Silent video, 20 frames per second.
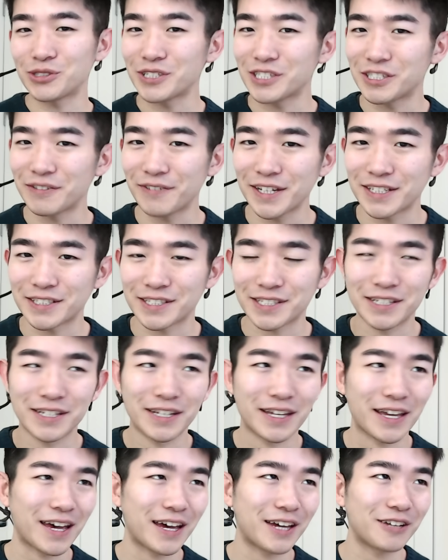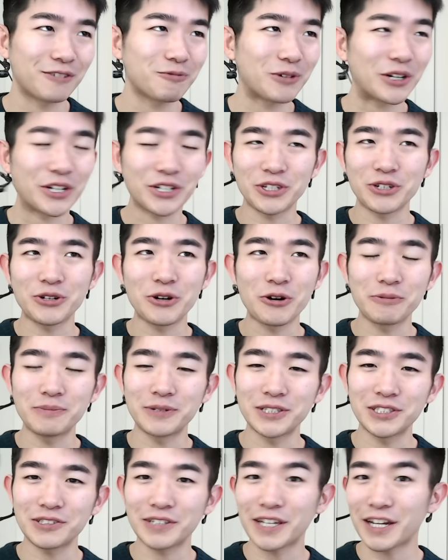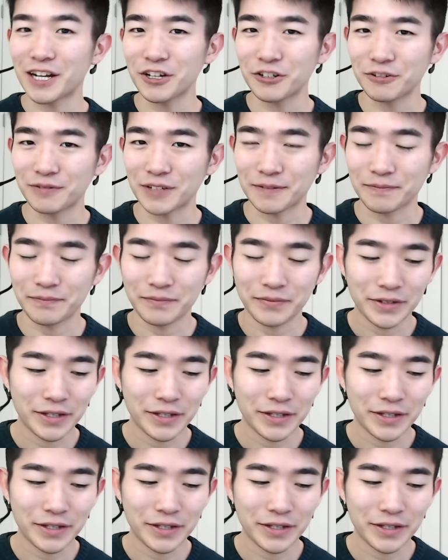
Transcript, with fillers: this event? And what are you hoping to get out of it?"